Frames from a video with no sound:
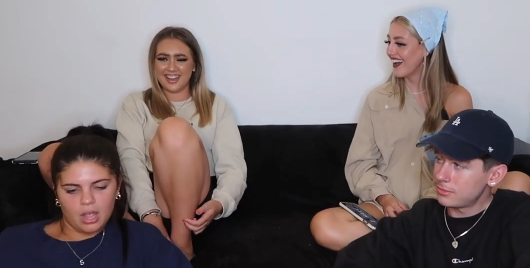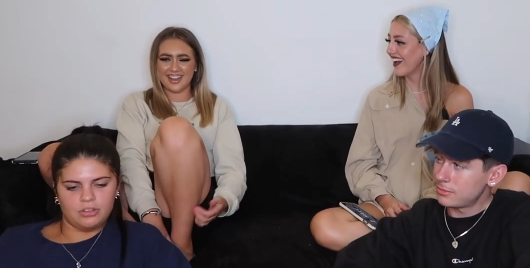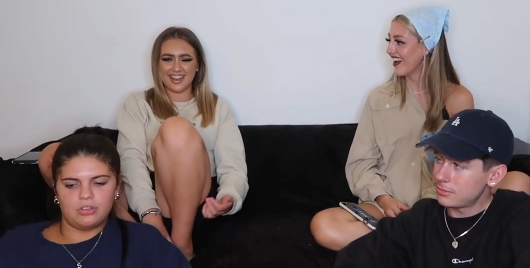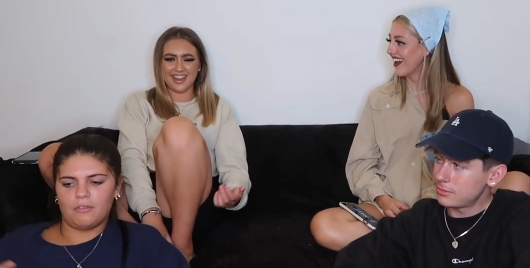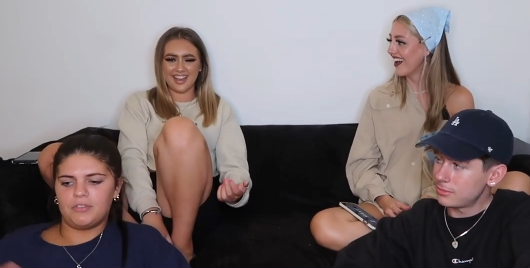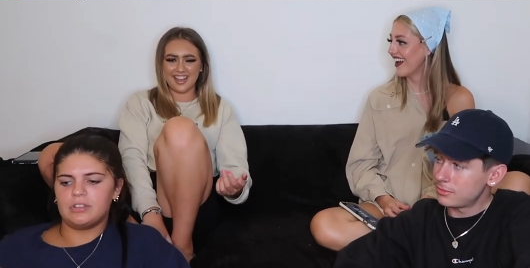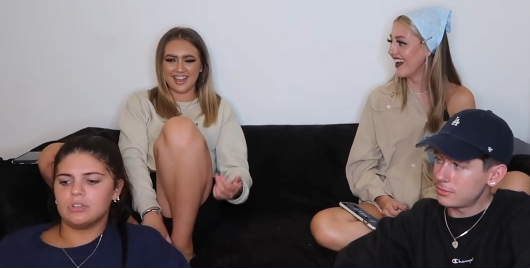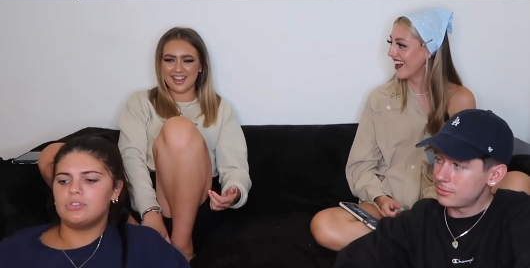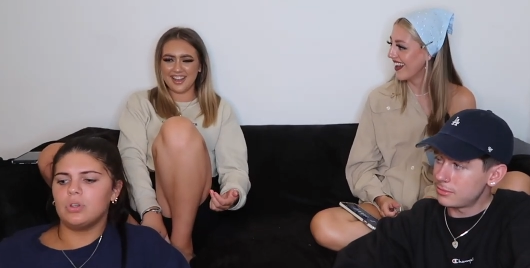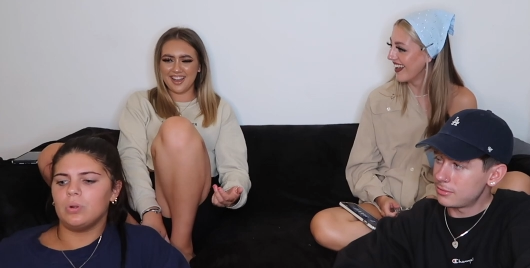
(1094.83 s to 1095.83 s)
Speaker 1: Nothing
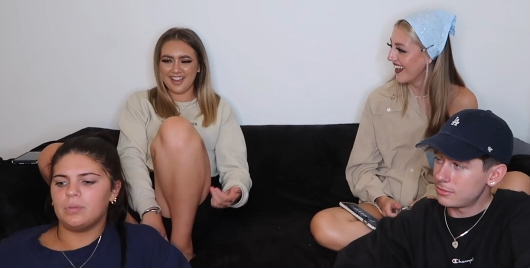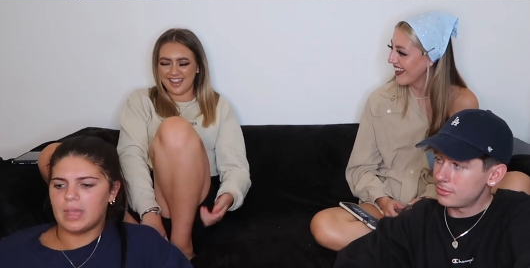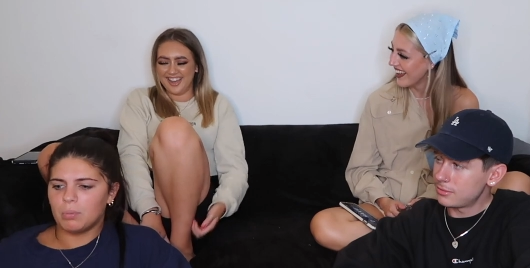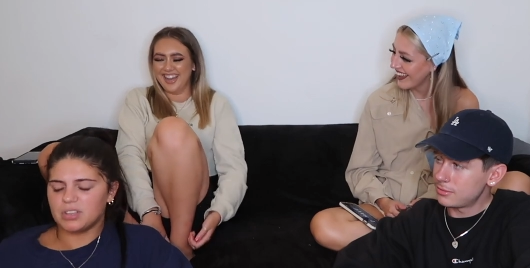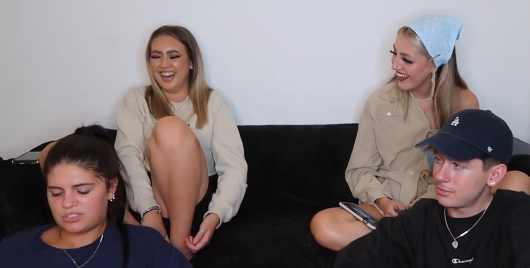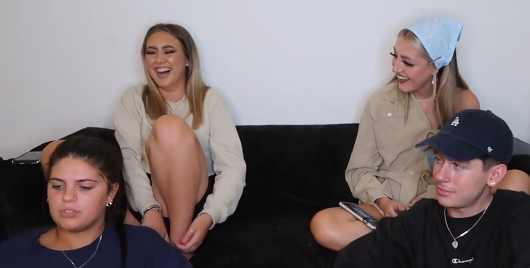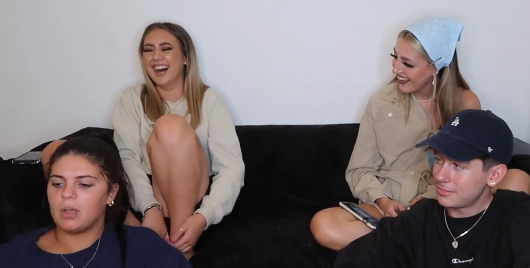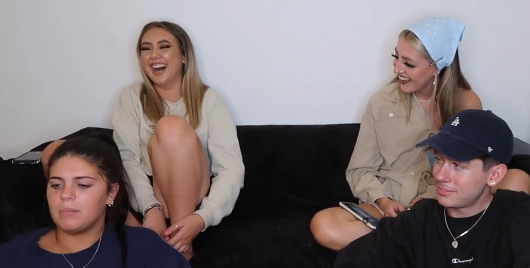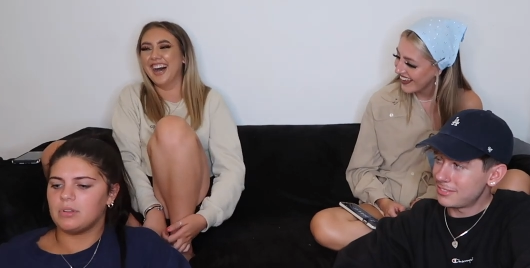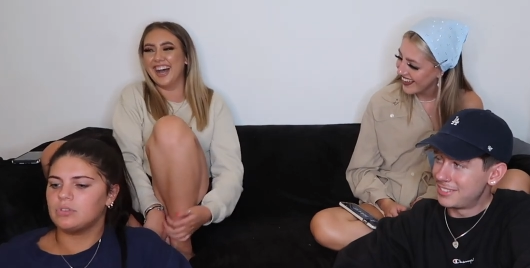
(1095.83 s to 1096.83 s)
to do, there was
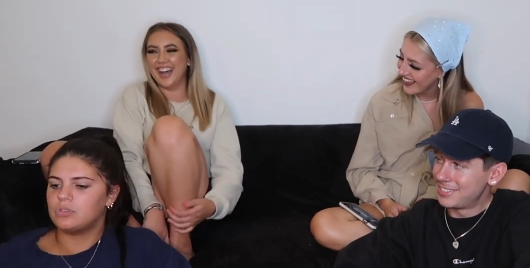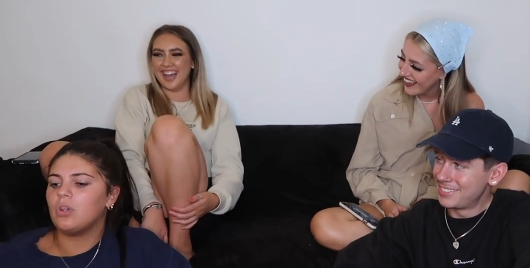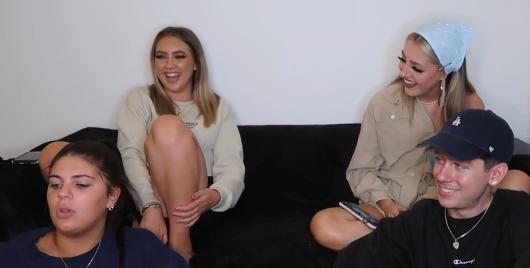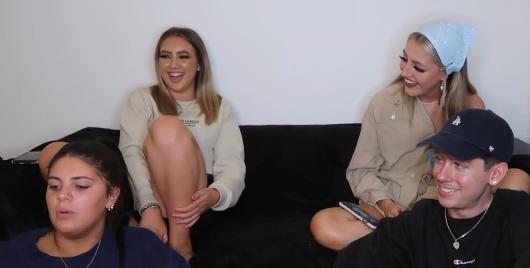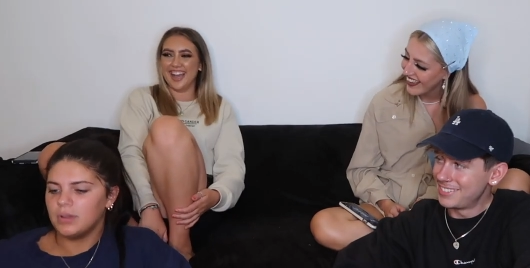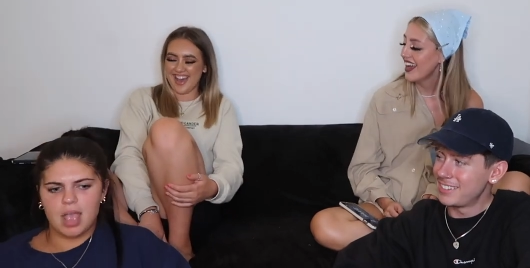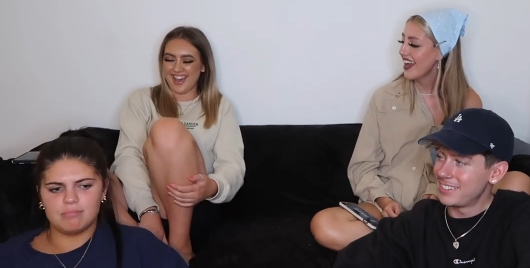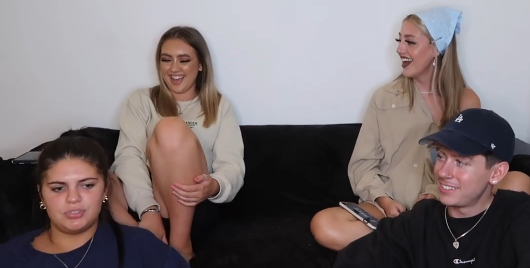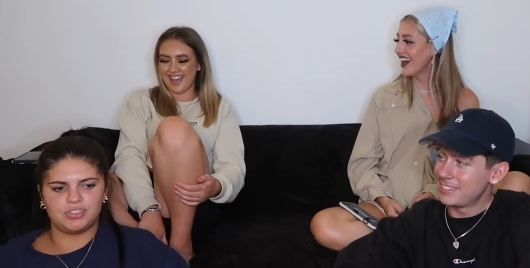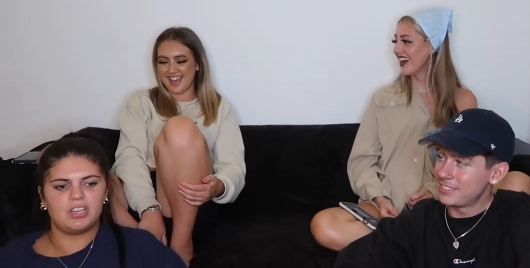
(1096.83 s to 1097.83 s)
something to do.
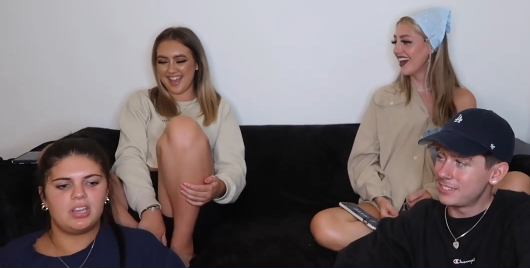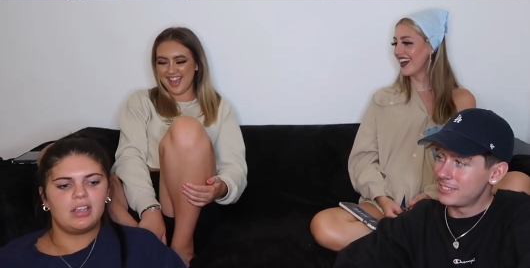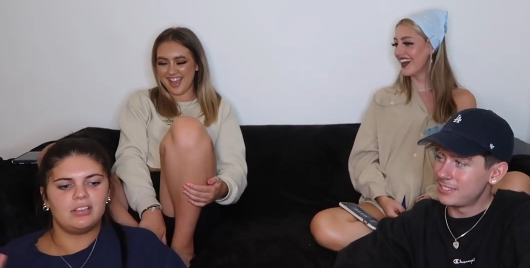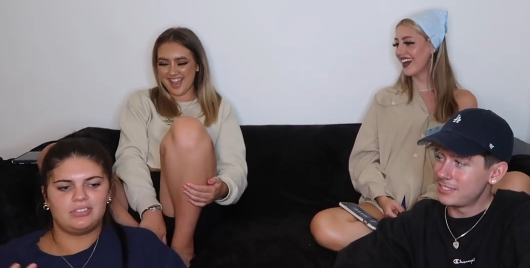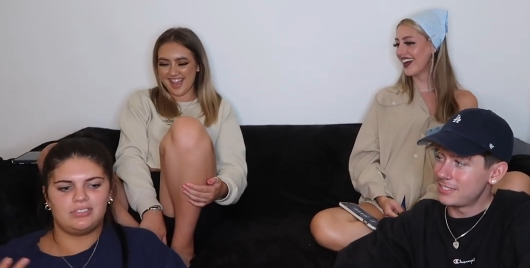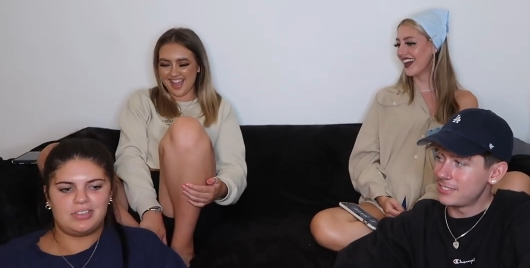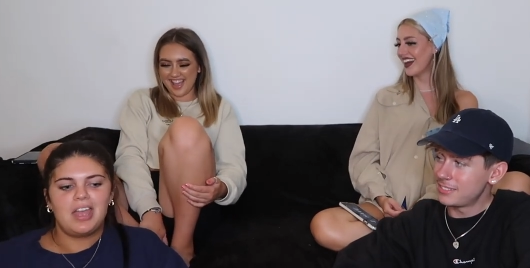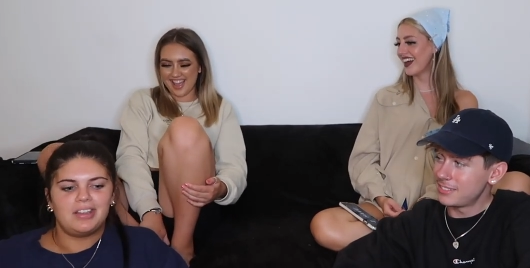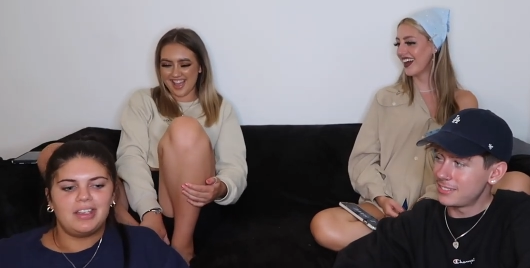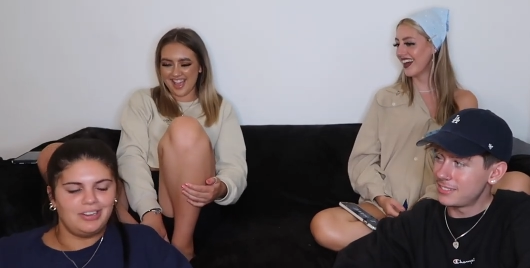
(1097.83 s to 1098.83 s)
MCE,
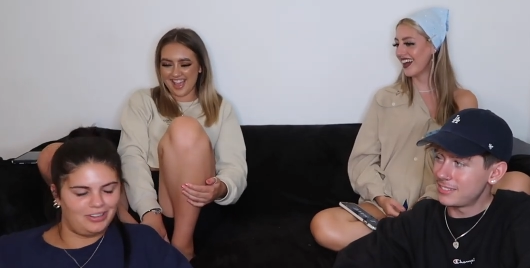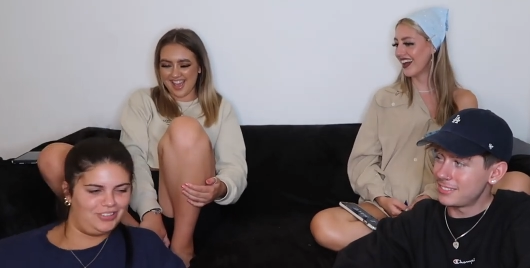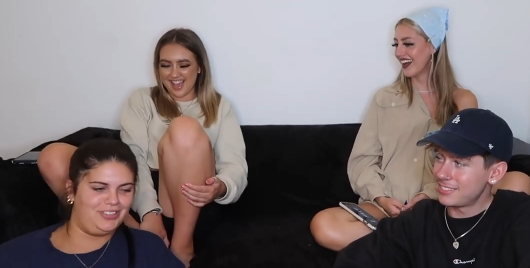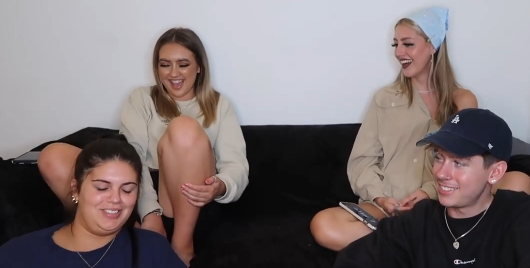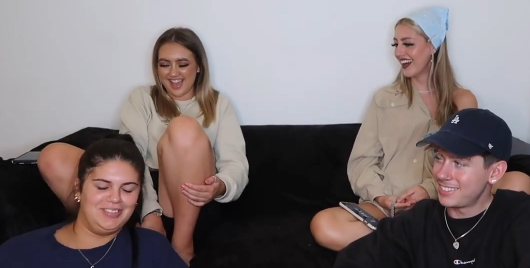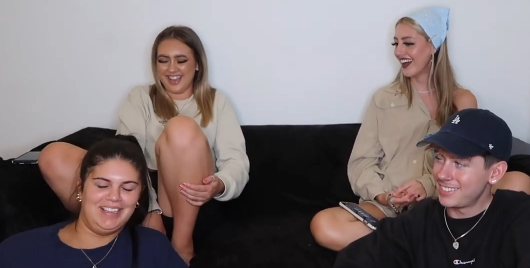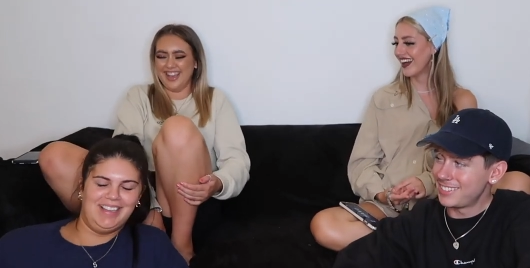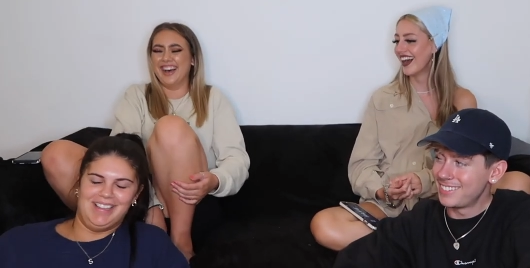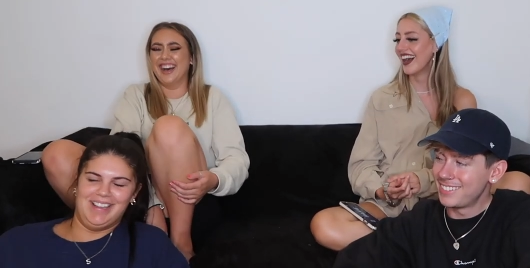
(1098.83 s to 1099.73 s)
steady, or something like